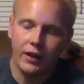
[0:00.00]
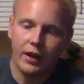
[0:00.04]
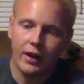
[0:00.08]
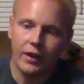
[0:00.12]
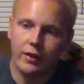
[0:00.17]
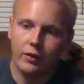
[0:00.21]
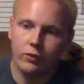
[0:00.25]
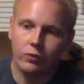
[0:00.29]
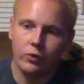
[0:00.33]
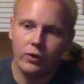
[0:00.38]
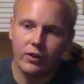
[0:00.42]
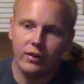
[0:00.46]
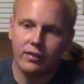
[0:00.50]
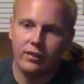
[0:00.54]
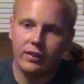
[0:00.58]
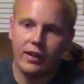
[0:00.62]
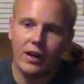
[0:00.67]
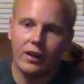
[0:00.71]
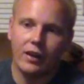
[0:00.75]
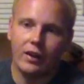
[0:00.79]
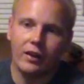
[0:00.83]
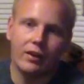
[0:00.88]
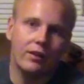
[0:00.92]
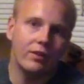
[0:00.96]
and then
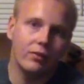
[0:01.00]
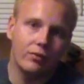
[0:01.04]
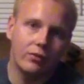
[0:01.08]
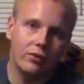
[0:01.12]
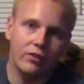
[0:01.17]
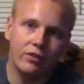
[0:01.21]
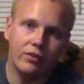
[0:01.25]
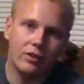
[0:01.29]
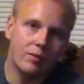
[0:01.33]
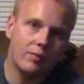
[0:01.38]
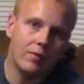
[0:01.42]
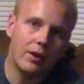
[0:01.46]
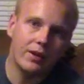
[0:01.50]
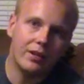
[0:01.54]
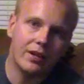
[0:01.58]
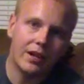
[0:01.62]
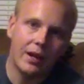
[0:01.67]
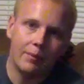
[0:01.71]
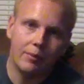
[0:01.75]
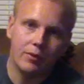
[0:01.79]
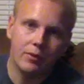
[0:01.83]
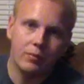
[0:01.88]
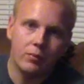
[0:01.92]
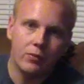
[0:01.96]
resell it for so many
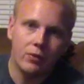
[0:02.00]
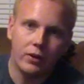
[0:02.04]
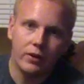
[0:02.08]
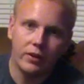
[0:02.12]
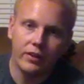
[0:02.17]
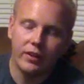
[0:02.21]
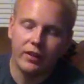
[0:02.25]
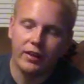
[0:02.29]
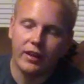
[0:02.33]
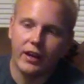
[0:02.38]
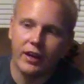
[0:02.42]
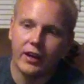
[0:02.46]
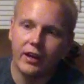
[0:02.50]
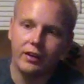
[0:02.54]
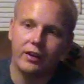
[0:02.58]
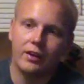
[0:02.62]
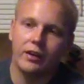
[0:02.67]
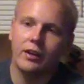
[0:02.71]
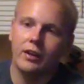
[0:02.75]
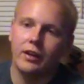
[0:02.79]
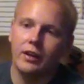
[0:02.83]
times more than that.